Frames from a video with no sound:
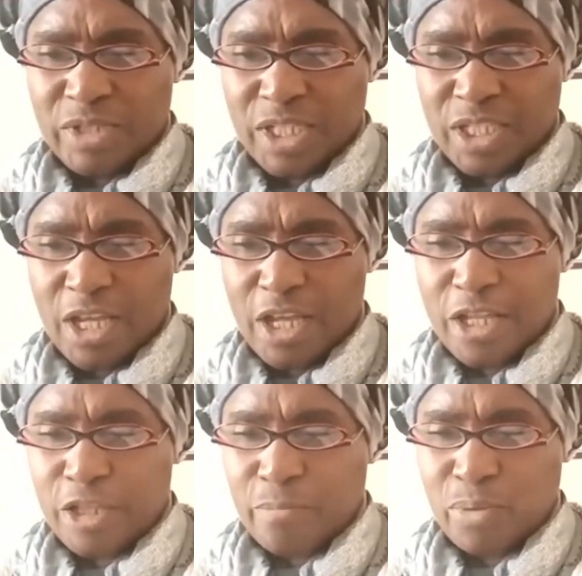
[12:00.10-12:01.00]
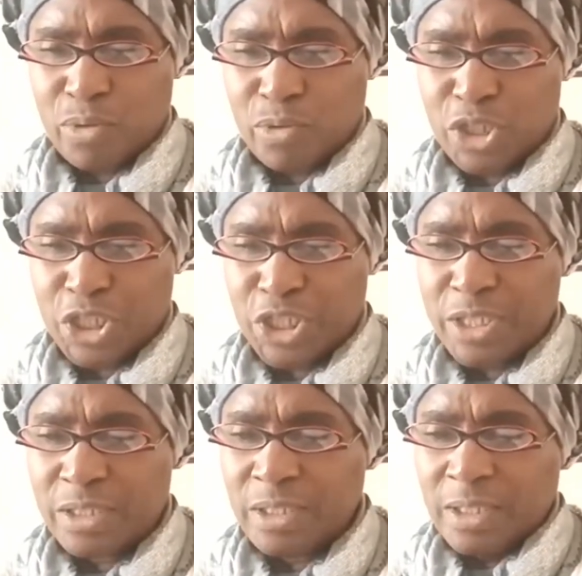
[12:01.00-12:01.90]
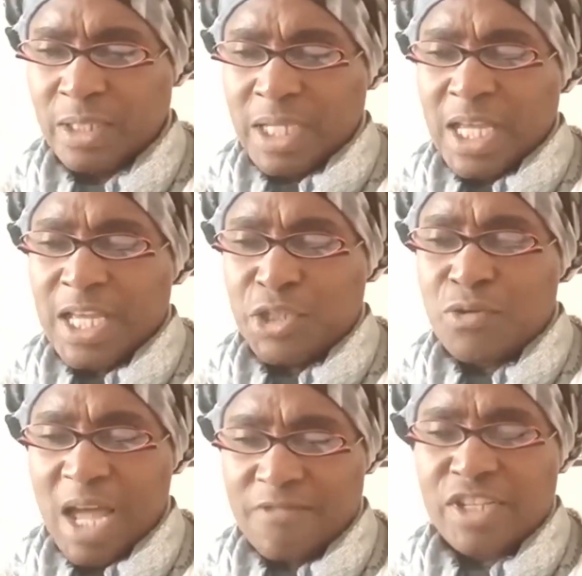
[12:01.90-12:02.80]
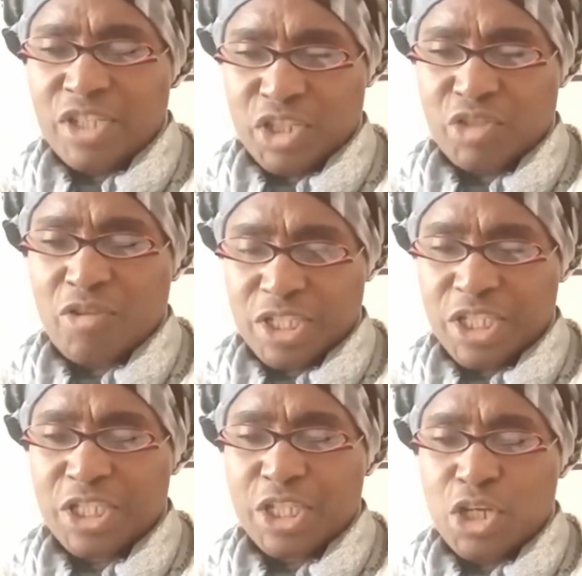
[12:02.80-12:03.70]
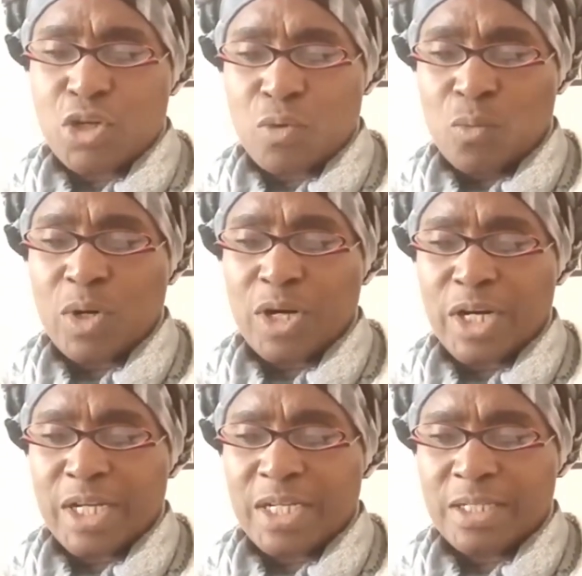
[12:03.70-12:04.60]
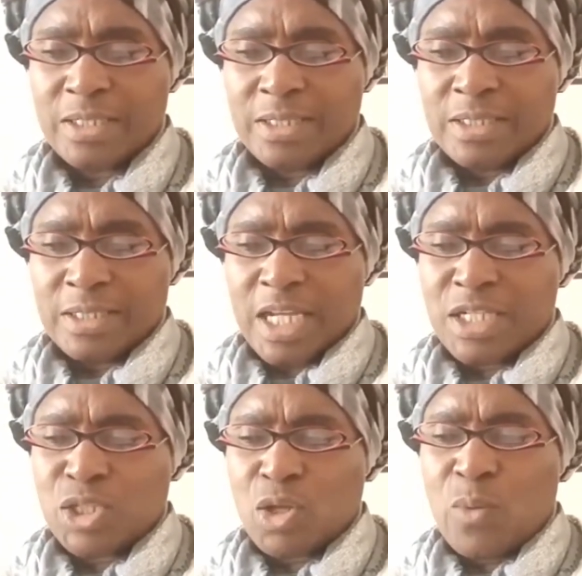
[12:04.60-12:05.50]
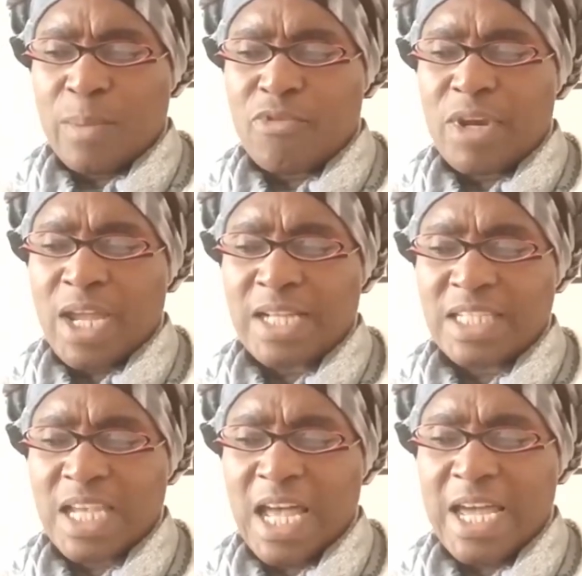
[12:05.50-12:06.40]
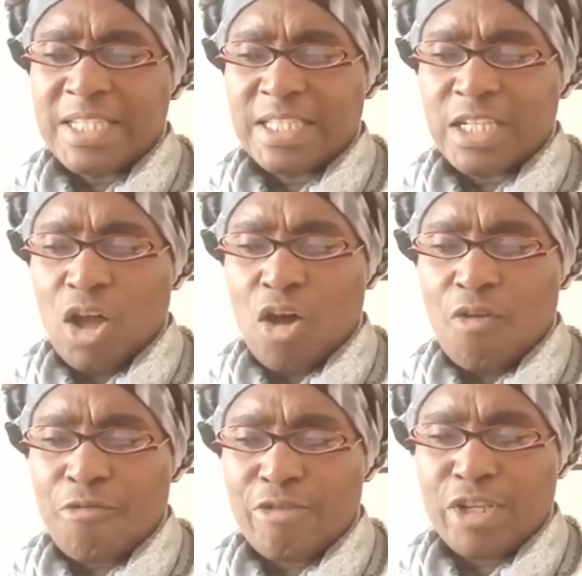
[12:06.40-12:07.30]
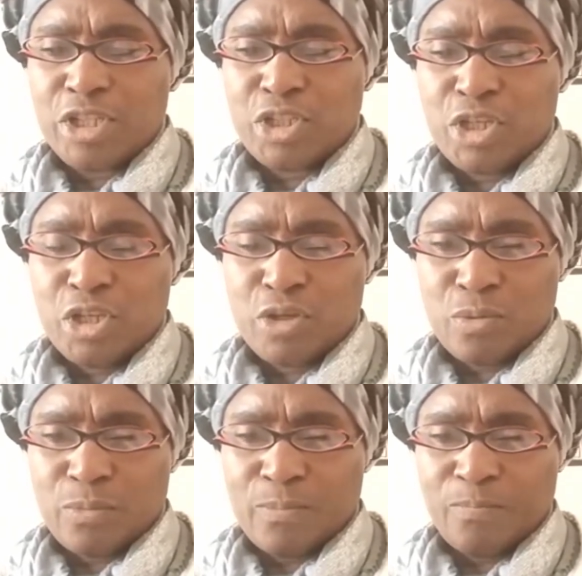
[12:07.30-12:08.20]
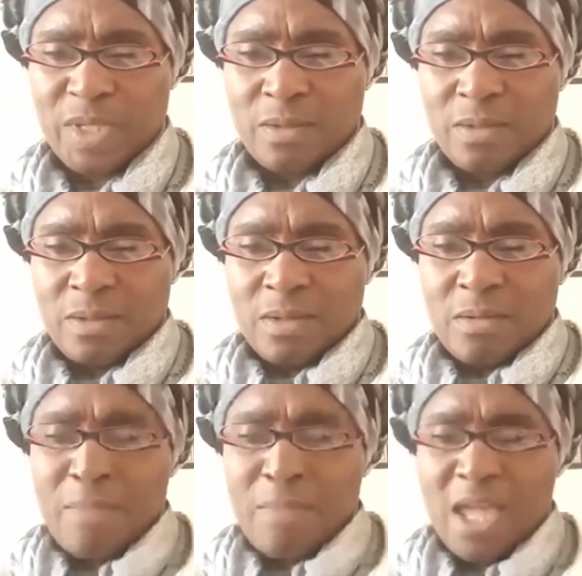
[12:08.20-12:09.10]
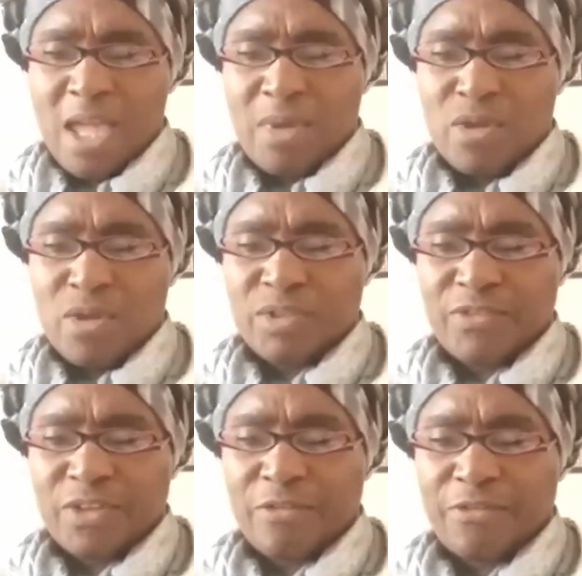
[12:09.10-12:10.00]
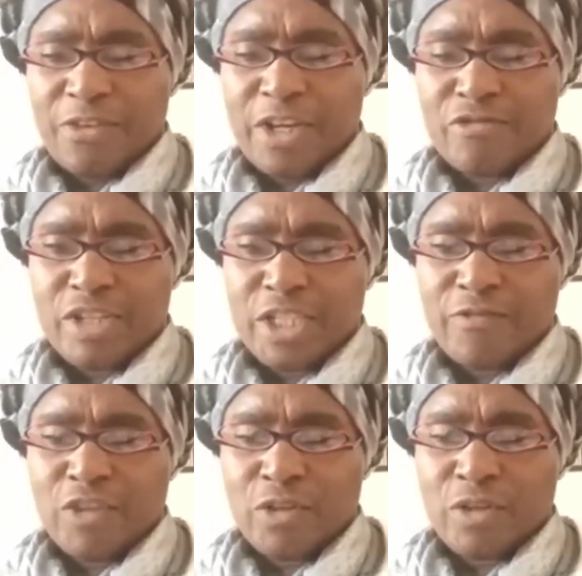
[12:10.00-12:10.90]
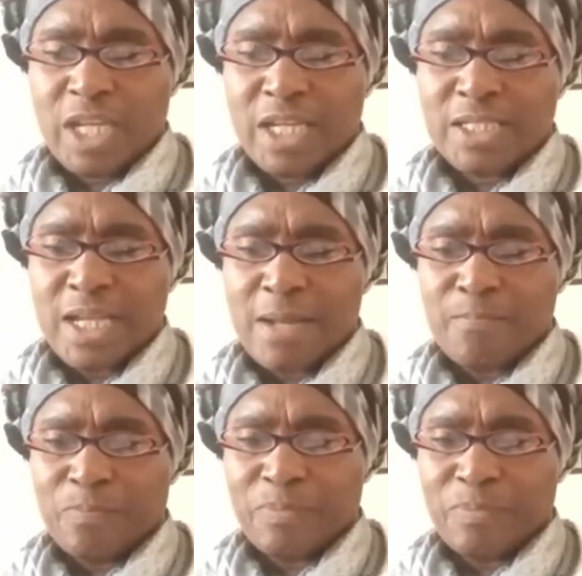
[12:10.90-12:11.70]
return the portion as you have instructed in your word. And so we bring our tithes and offerings to you. May it be used for the furtherance of your kingdom